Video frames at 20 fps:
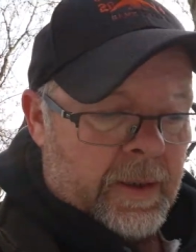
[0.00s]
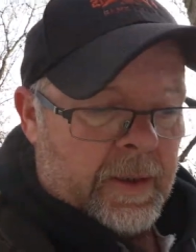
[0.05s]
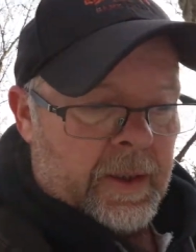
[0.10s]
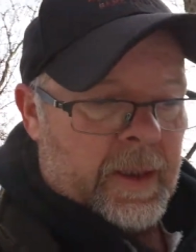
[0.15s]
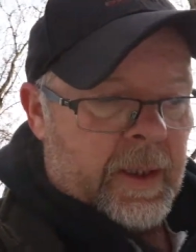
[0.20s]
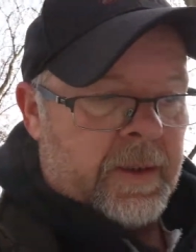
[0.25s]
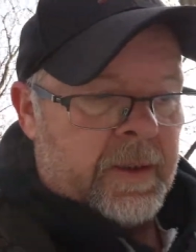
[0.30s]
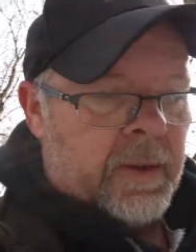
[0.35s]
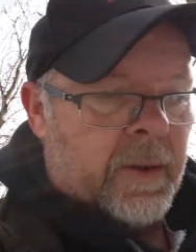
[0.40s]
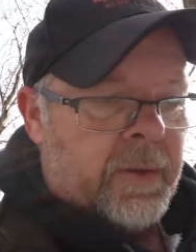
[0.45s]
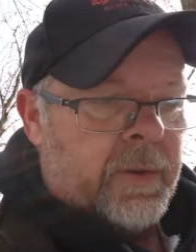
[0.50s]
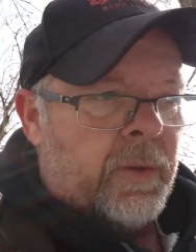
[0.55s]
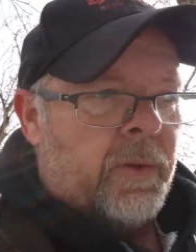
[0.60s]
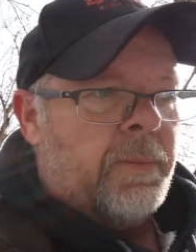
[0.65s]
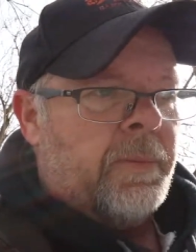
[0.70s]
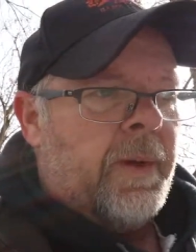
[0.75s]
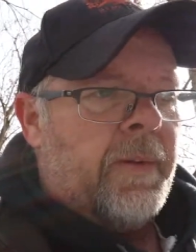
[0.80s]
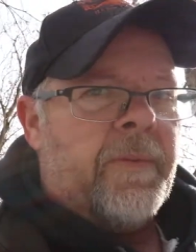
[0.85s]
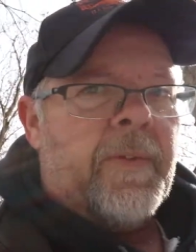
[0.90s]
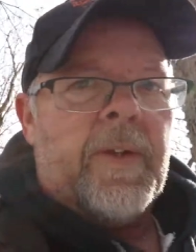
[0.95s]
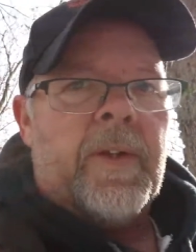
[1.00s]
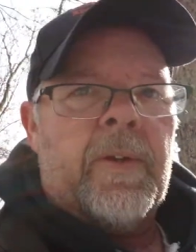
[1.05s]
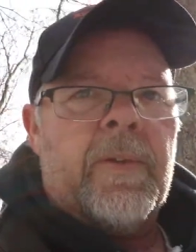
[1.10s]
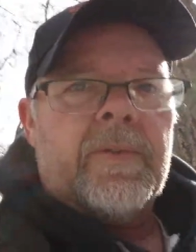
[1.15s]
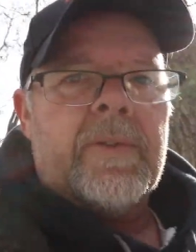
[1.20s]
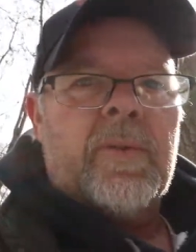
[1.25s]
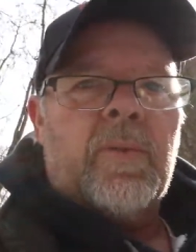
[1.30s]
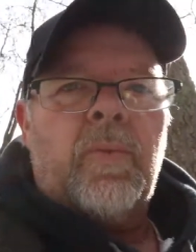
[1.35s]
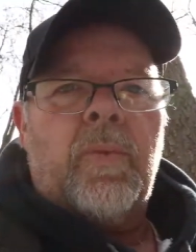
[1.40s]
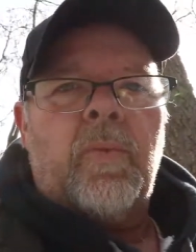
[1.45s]
You guys all know in my
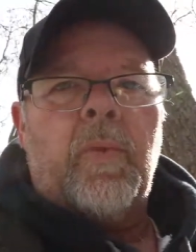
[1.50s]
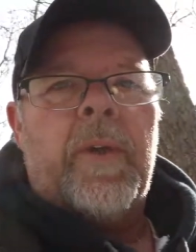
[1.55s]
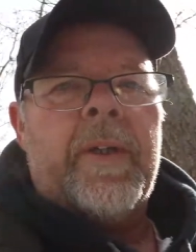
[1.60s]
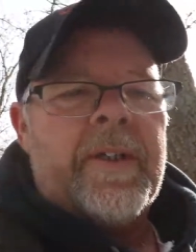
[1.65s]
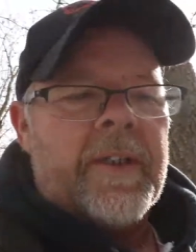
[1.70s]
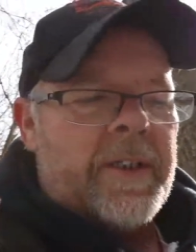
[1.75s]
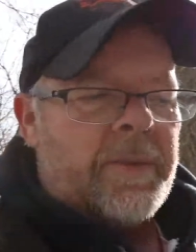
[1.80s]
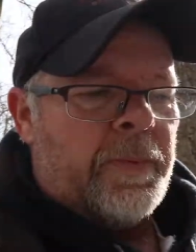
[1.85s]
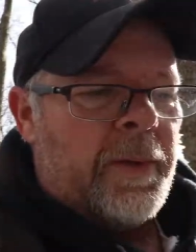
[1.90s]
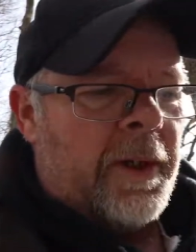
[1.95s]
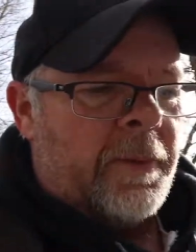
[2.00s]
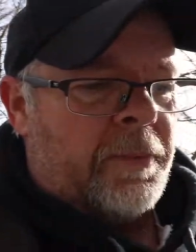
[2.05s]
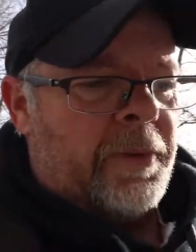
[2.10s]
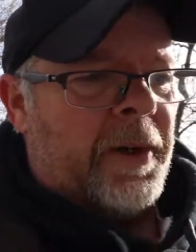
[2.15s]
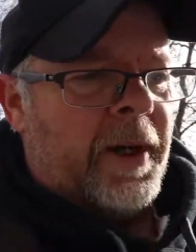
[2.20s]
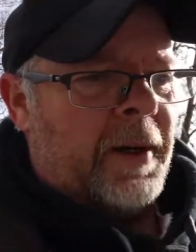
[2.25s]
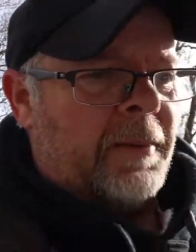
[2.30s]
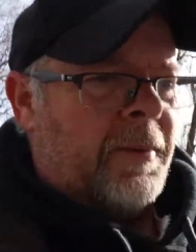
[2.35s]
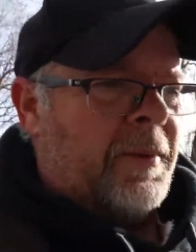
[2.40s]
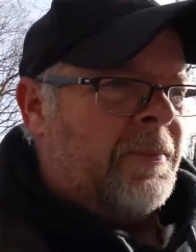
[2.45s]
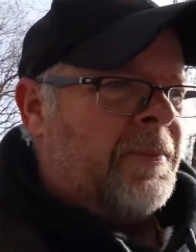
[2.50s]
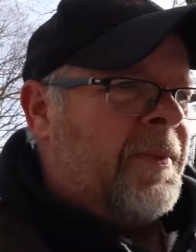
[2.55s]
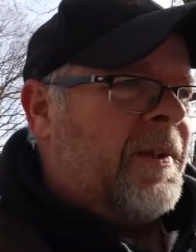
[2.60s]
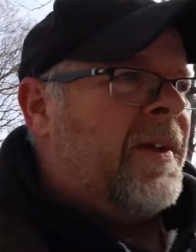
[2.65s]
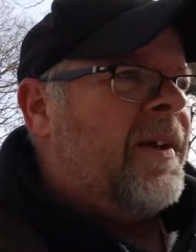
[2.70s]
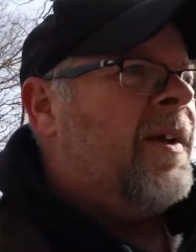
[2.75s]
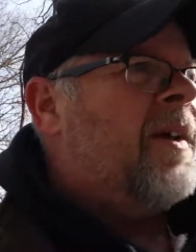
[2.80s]
videos, the wind has been a problem.